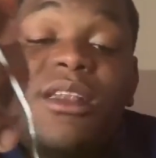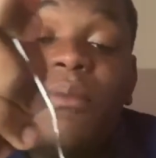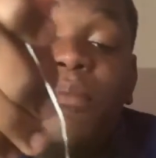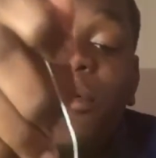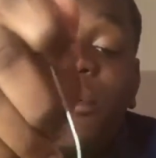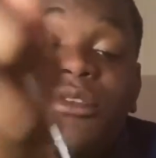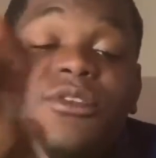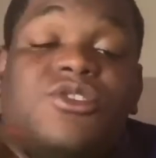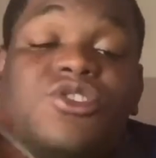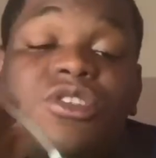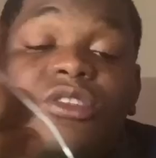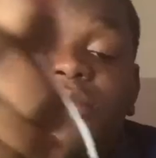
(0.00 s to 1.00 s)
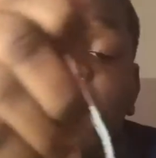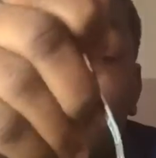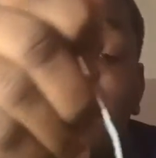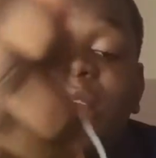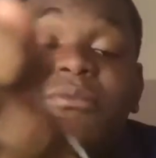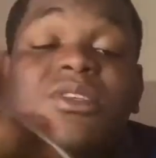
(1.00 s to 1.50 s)
is just,
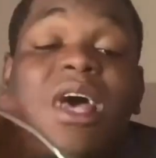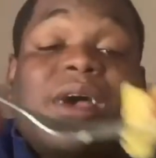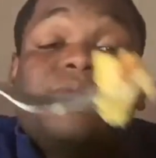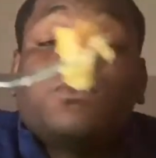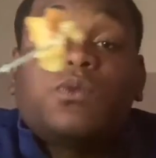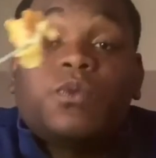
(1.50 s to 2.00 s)
but sometimes